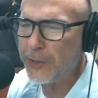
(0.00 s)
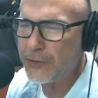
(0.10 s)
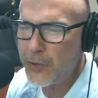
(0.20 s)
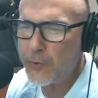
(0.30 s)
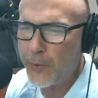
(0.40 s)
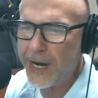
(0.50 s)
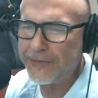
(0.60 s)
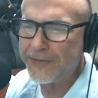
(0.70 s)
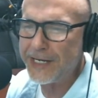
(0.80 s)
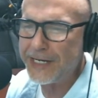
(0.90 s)
and do great
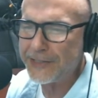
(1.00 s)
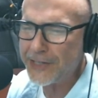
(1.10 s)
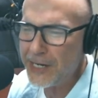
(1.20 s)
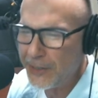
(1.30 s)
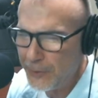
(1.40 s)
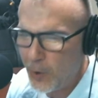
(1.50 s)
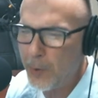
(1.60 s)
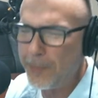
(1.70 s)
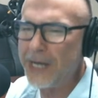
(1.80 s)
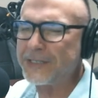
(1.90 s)
things. Your
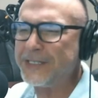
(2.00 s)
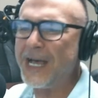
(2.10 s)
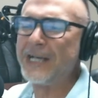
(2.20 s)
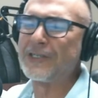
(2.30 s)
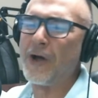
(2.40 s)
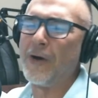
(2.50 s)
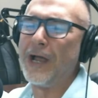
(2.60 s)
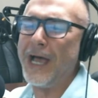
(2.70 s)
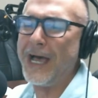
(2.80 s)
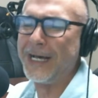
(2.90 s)
best days are
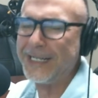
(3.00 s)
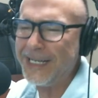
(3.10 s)
ahead.